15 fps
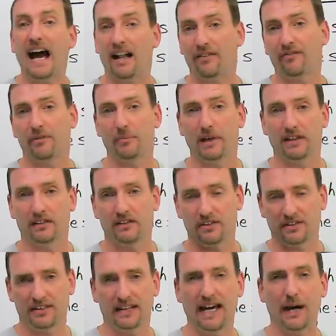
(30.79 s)
alphabet
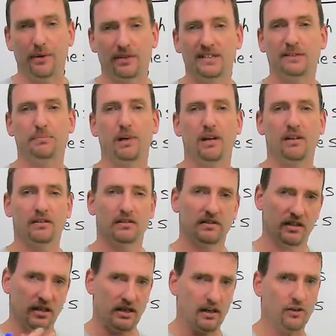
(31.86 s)
to see how it's spelled
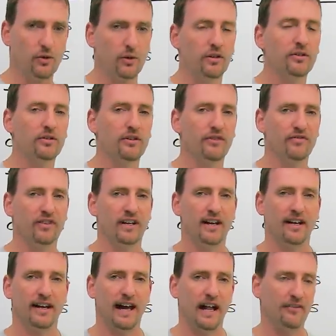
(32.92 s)
according to the
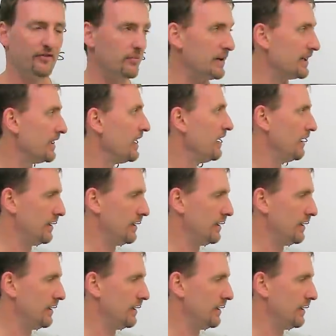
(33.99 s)
phonetic alphabet.